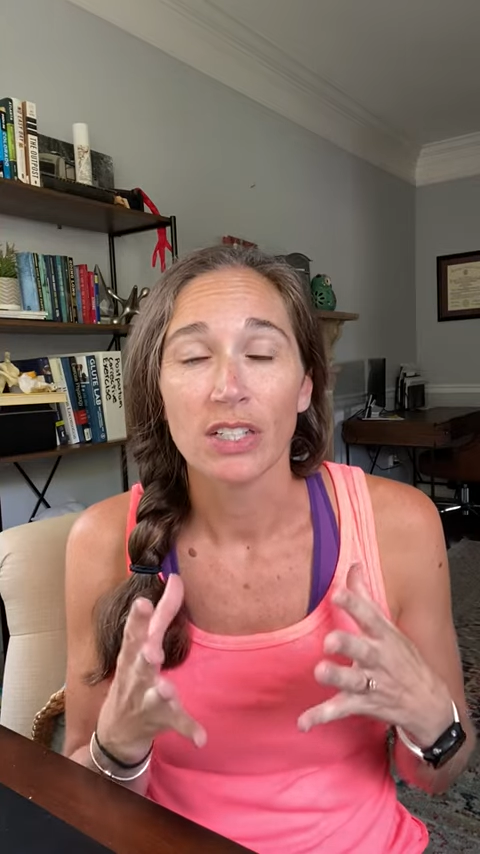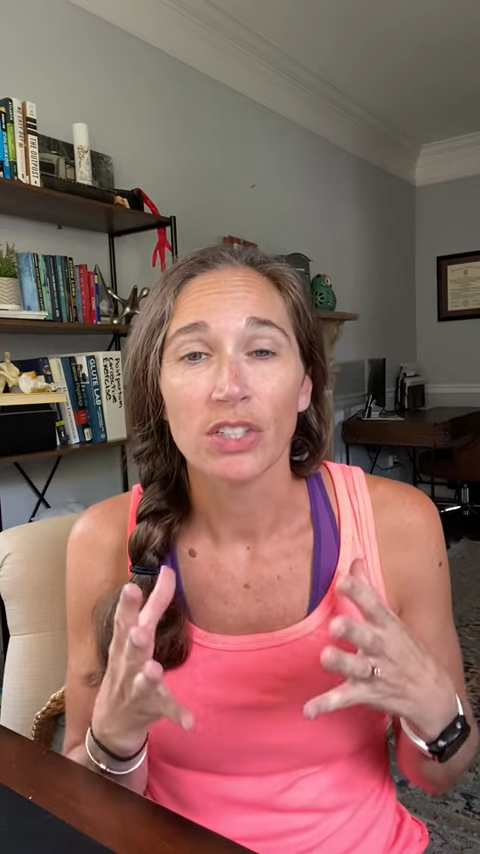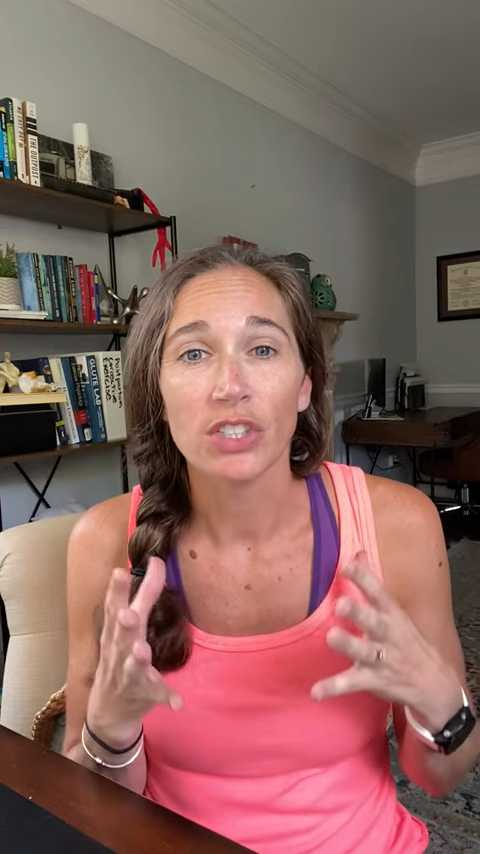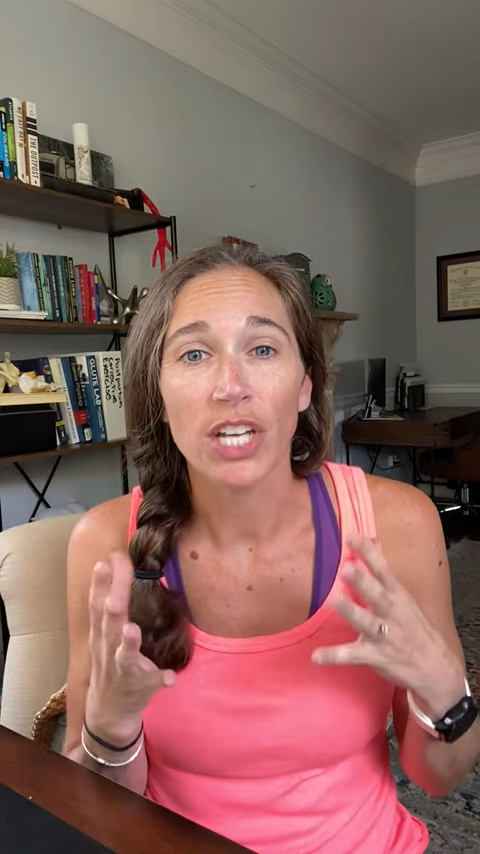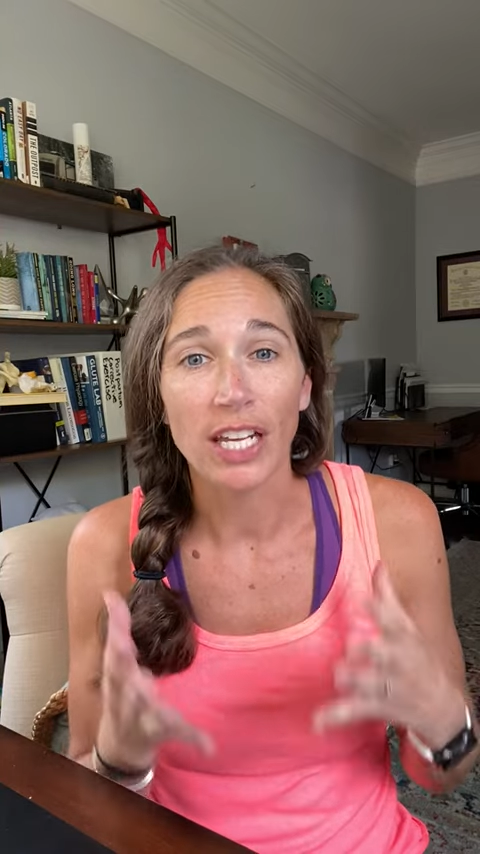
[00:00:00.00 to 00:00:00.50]

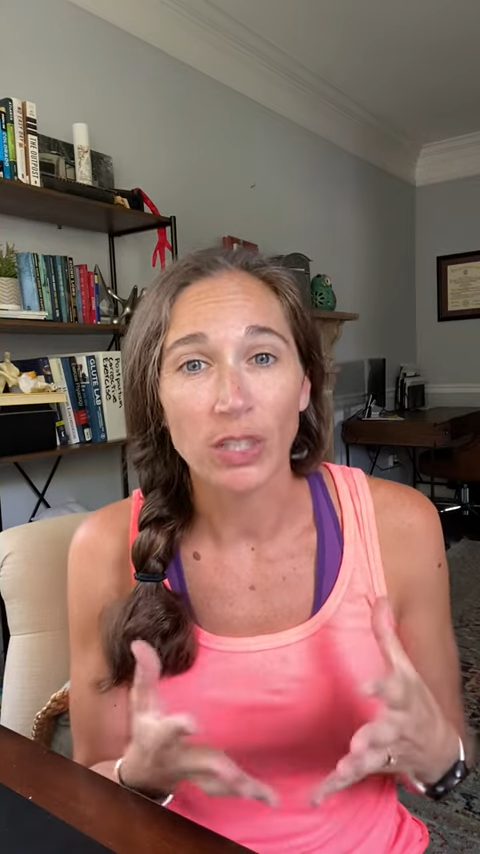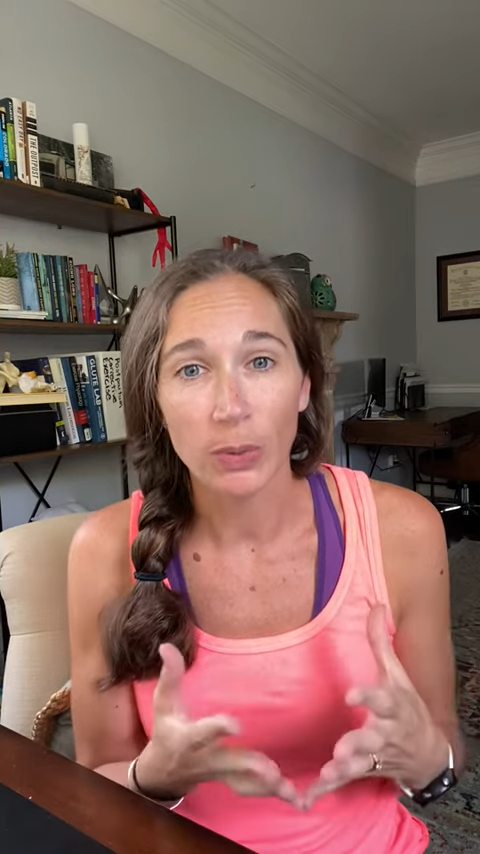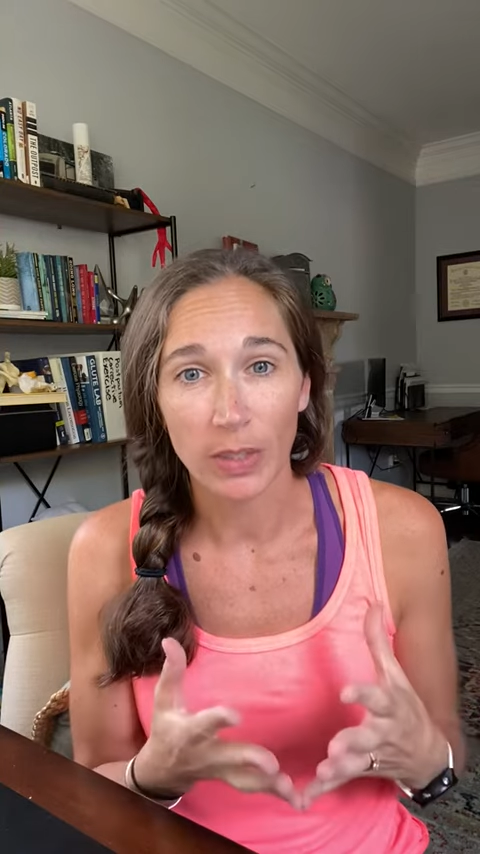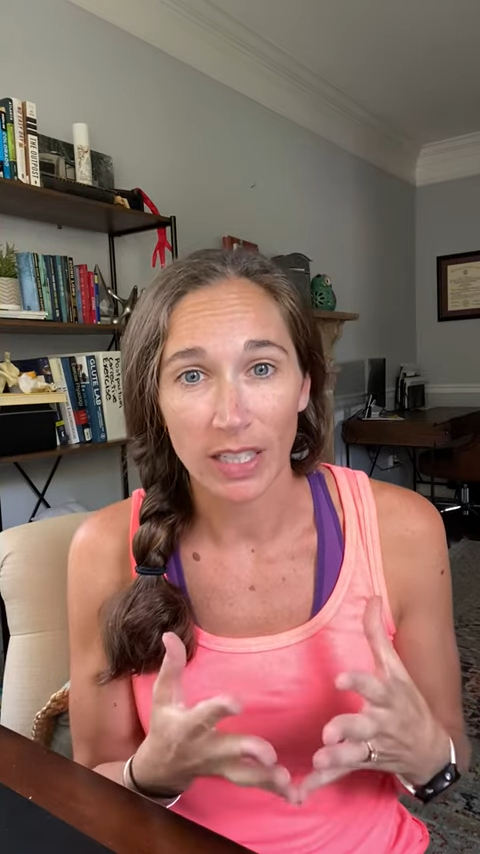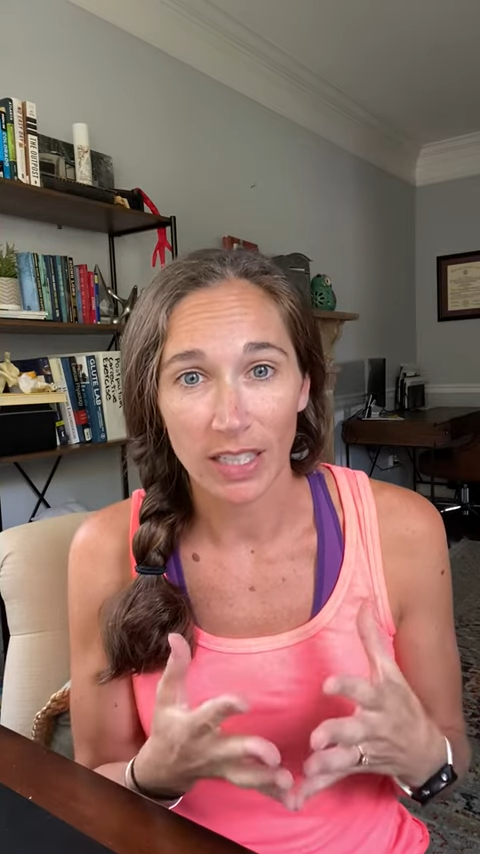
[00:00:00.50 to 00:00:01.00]

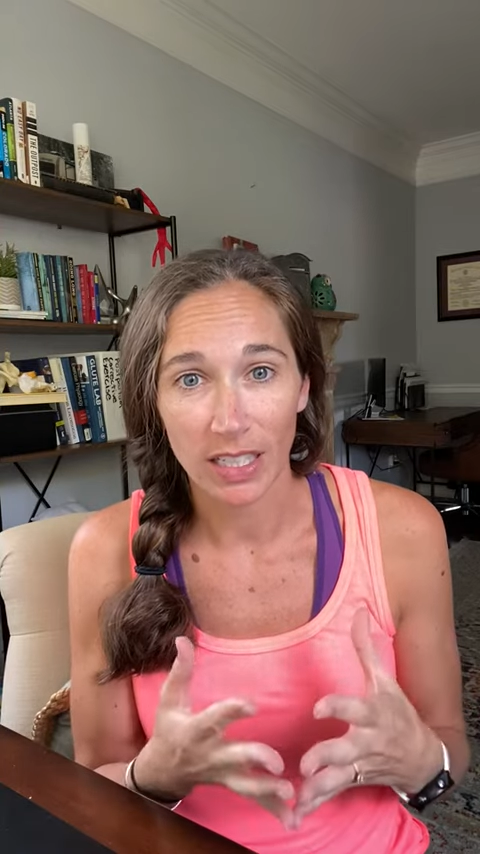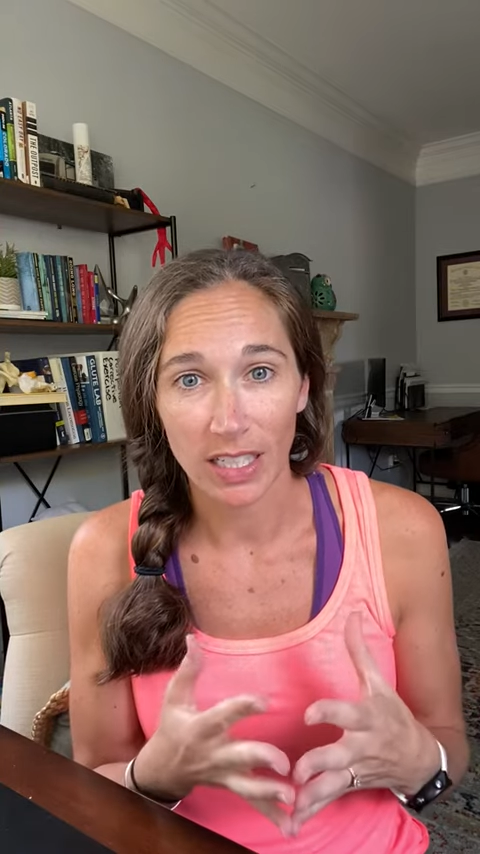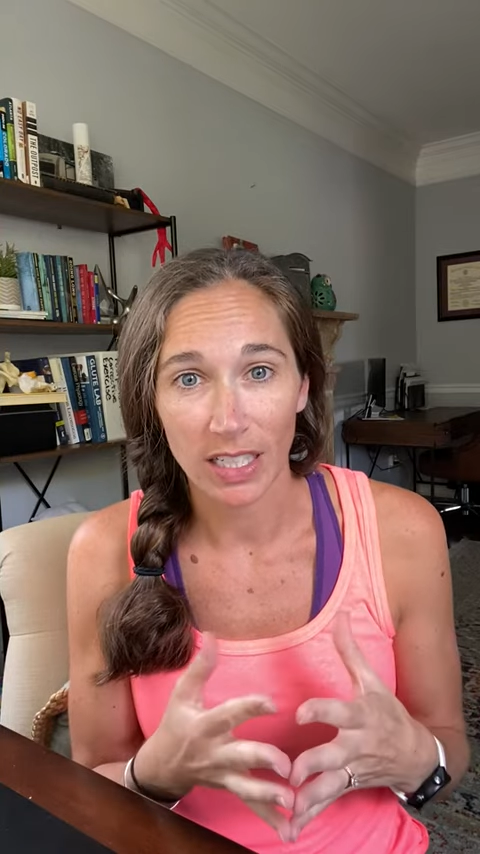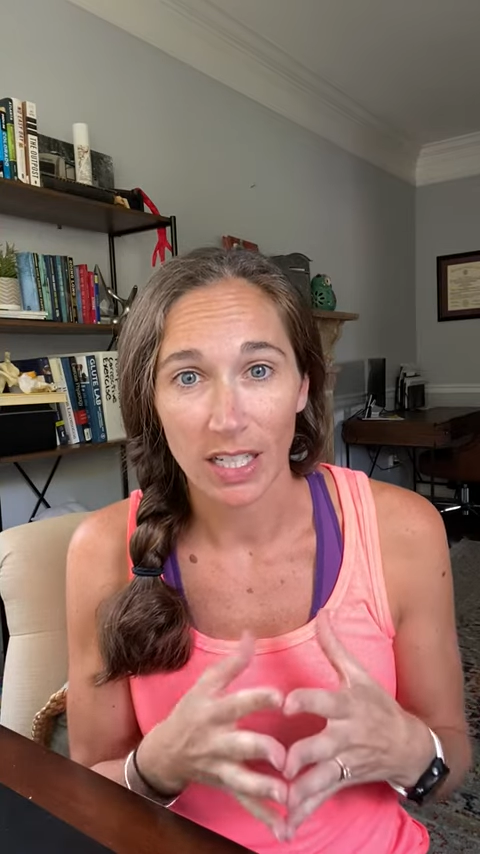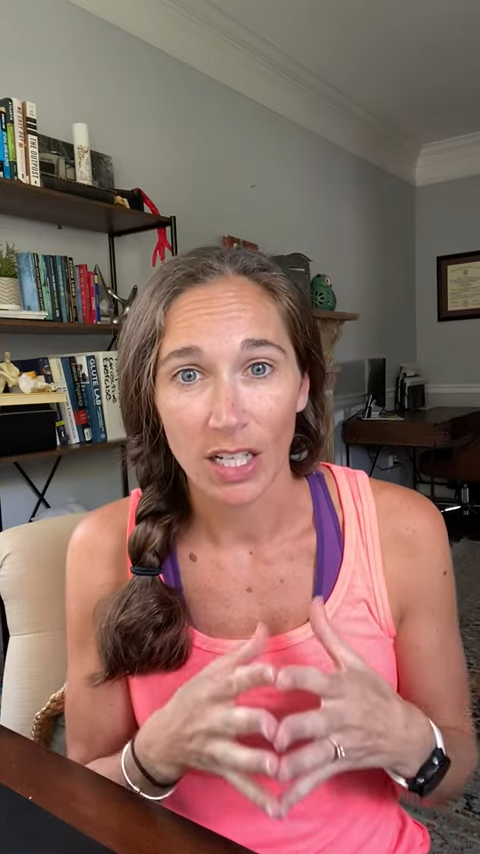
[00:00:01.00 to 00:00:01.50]

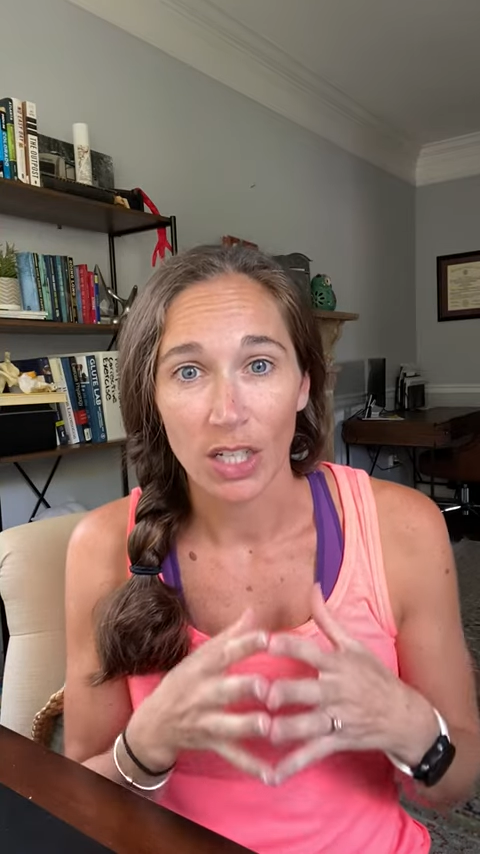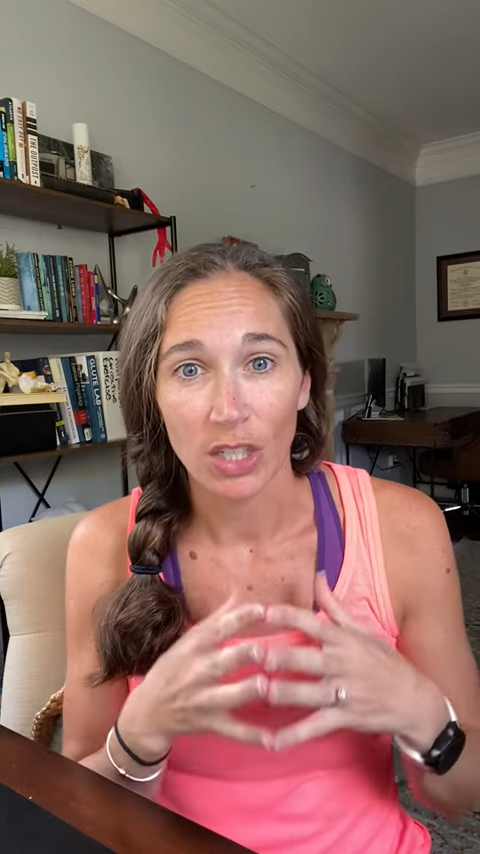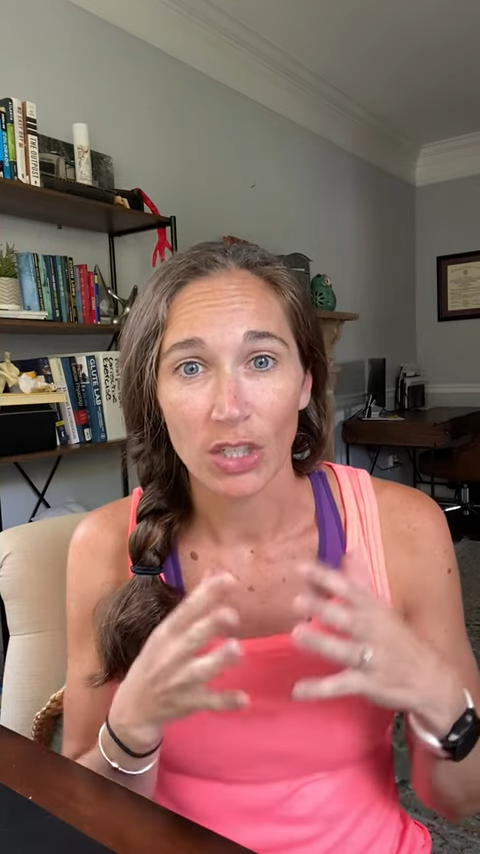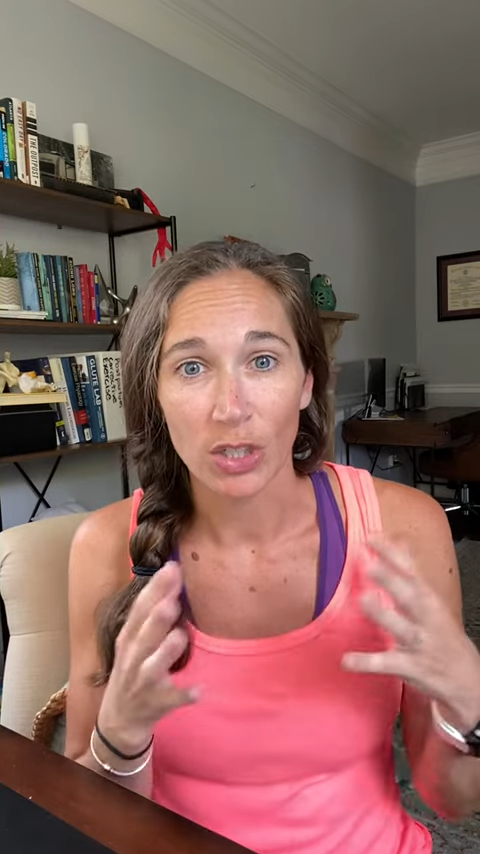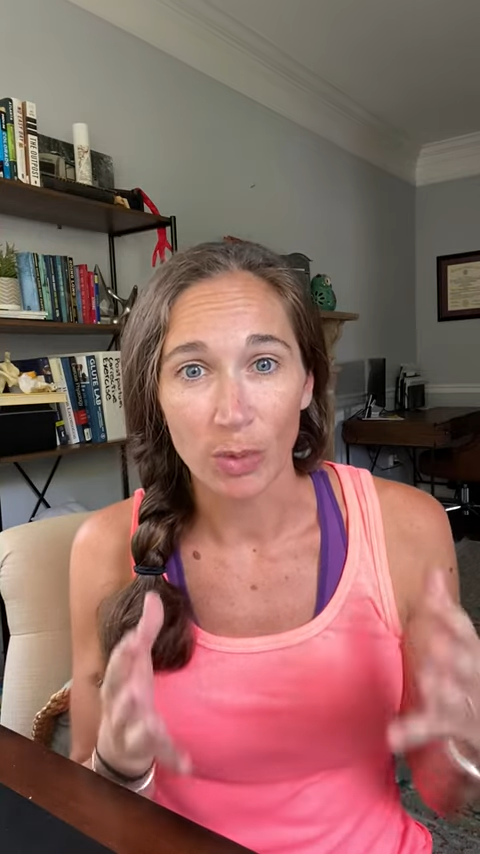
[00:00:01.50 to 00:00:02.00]
genuinely
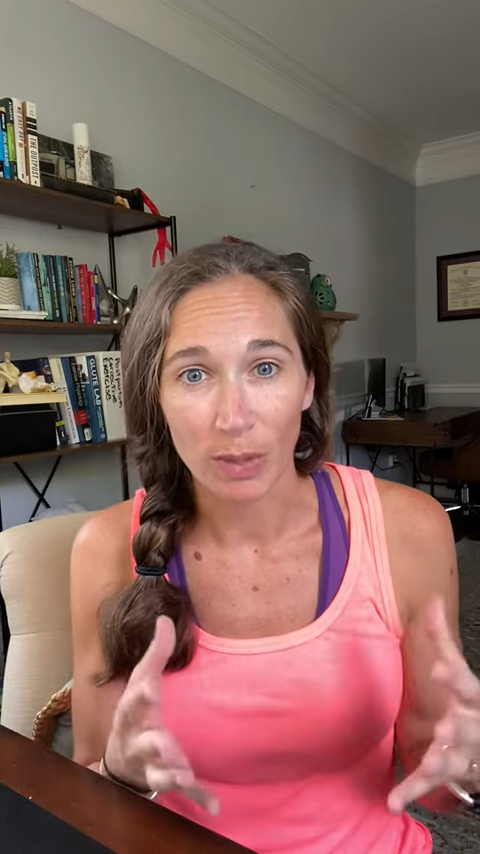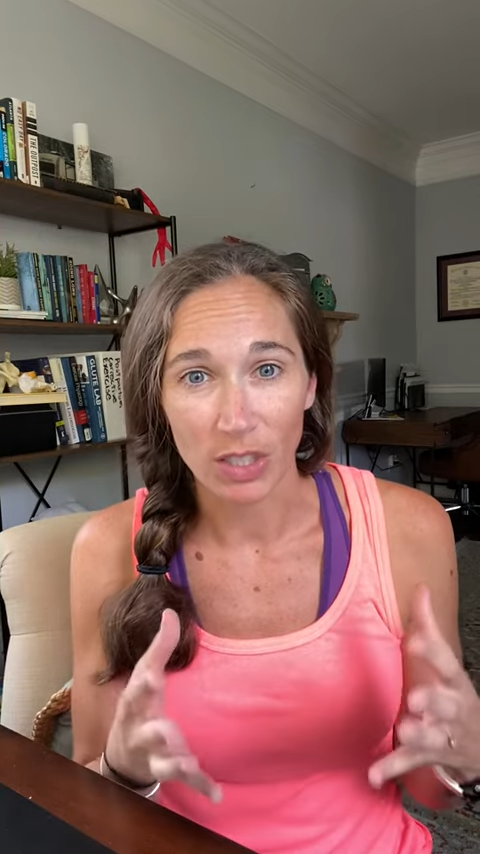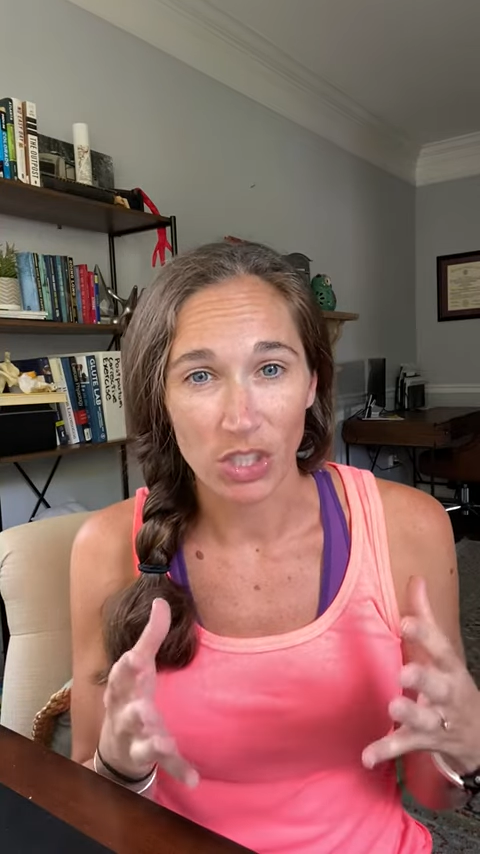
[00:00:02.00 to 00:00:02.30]
human.